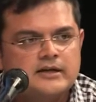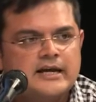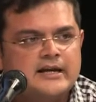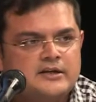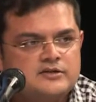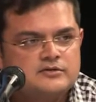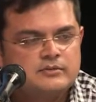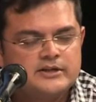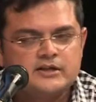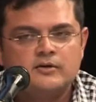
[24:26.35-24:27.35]
Any
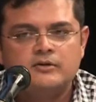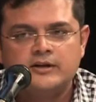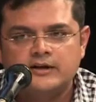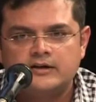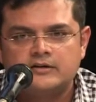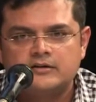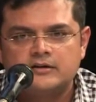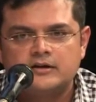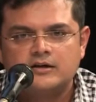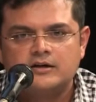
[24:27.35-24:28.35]
switch out there,
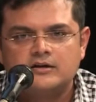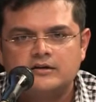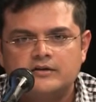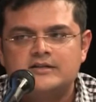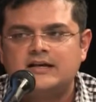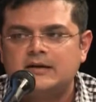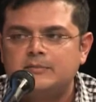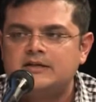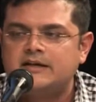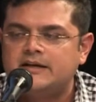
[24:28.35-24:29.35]
the time
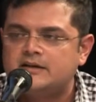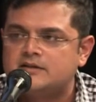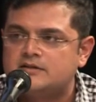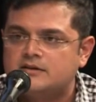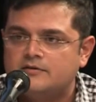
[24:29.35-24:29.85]
it takes